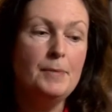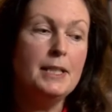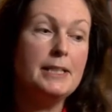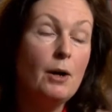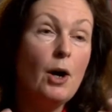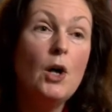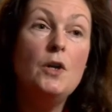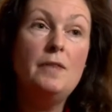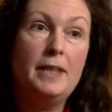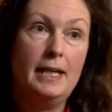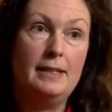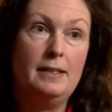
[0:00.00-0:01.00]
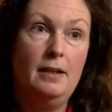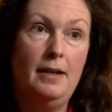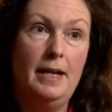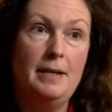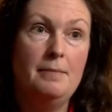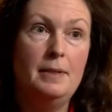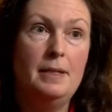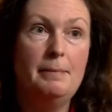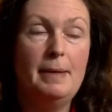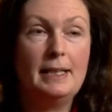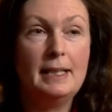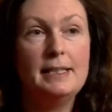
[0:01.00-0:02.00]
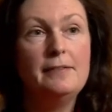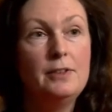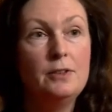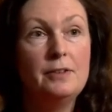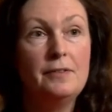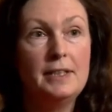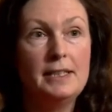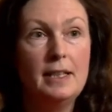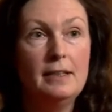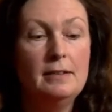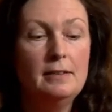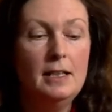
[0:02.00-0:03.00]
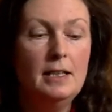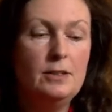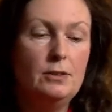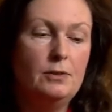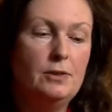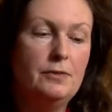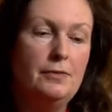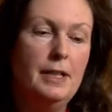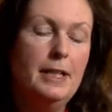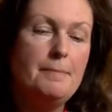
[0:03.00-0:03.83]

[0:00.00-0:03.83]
So over that time, the magnetic field of the sun sort of